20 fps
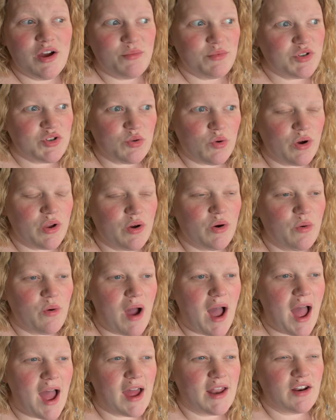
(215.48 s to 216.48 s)
soil
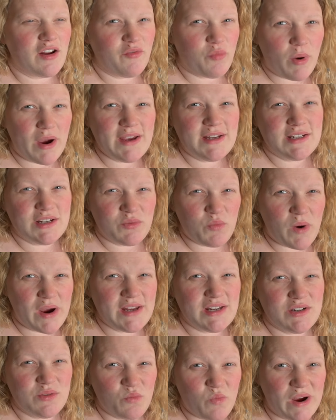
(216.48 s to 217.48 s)
and I've waited and
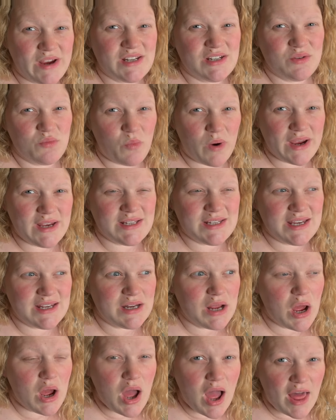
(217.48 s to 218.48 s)
waited and waited and
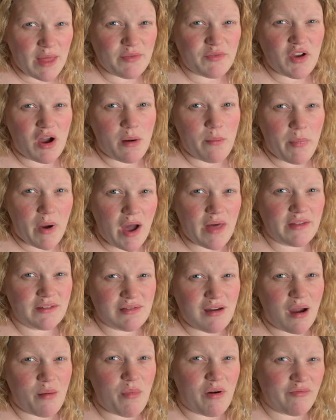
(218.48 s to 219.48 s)
waited, and by the
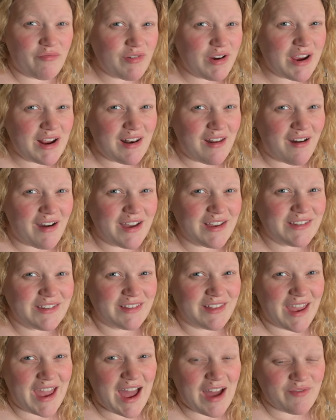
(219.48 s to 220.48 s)
time I've realised that
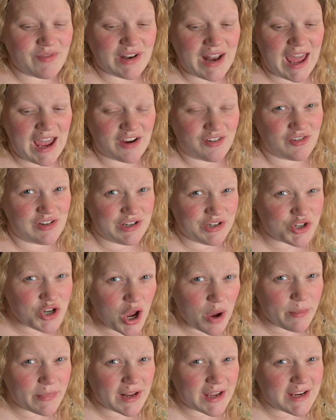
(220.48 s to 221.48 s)
they haven't actually
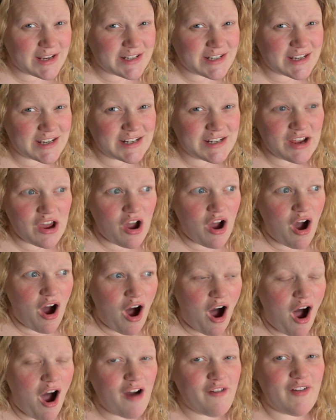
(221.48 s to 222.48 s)
germinated,
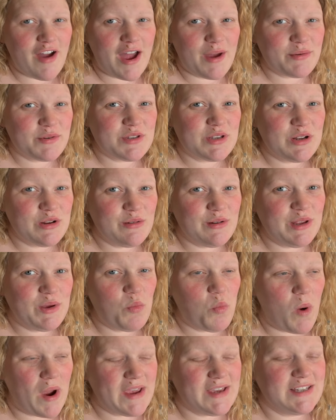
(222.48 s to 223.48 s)
I've absolutely
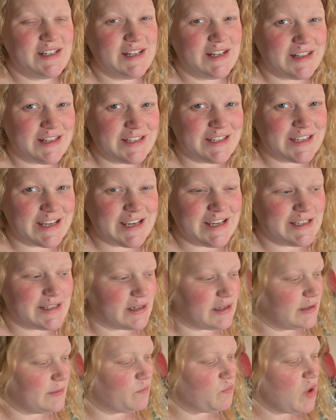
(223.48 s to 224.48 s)
wasted the
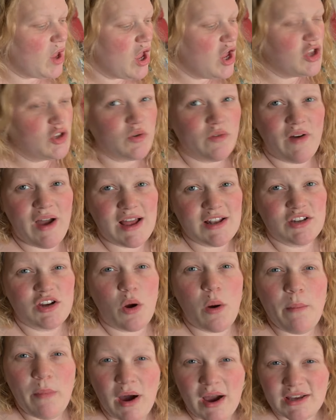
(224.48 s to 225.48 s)
season. So I've had to
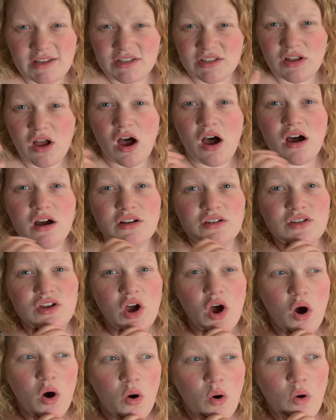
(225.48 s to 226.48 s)
go and buy starts,
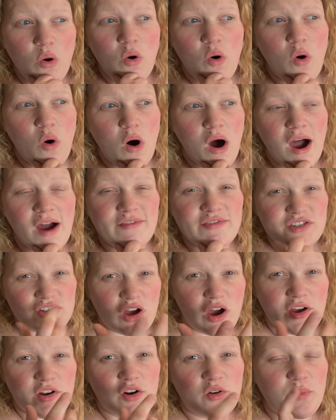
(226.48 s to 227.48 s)
or I've
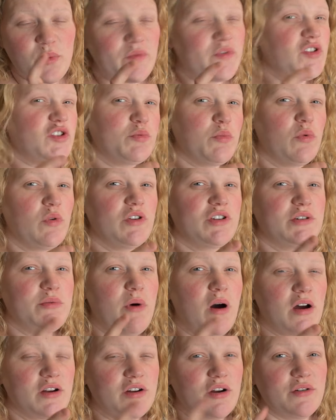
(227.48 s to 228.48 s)
started off with smaller
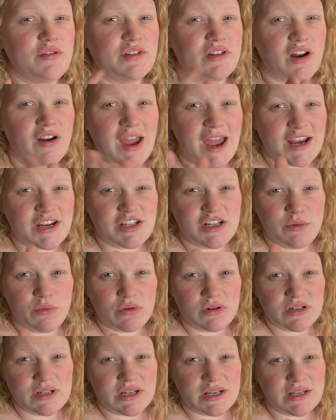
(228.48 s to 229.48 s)
tomatoes than I actually
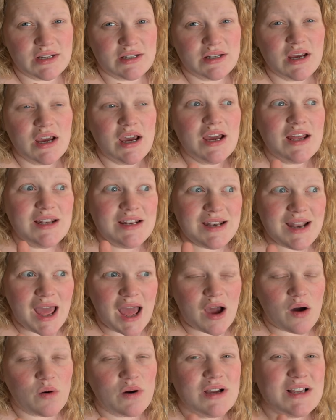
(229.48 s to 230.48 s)
wanted.
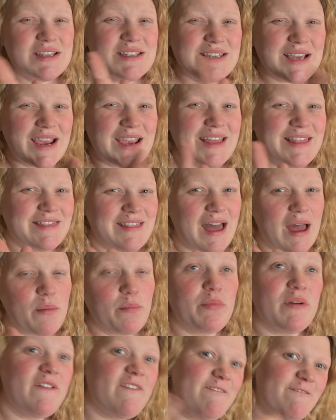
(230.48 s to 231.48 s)
Now, saying
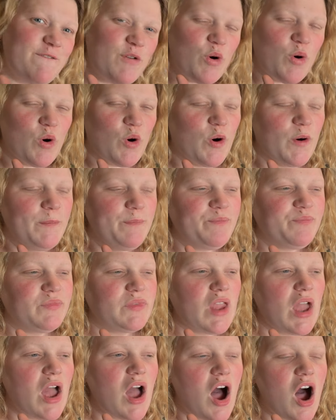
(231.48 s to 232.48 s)
that, before
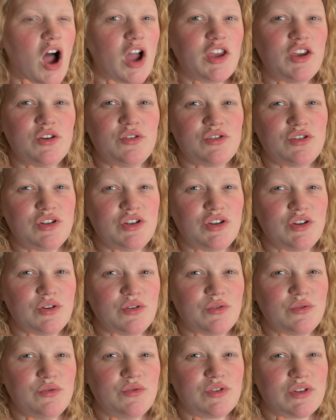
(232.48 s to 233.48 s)
I used to
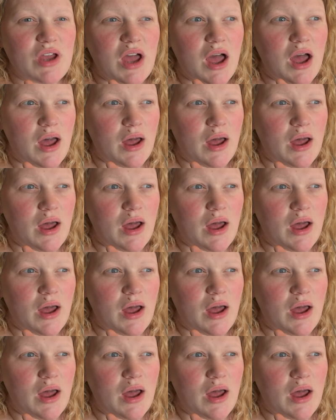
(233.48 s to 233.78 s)
use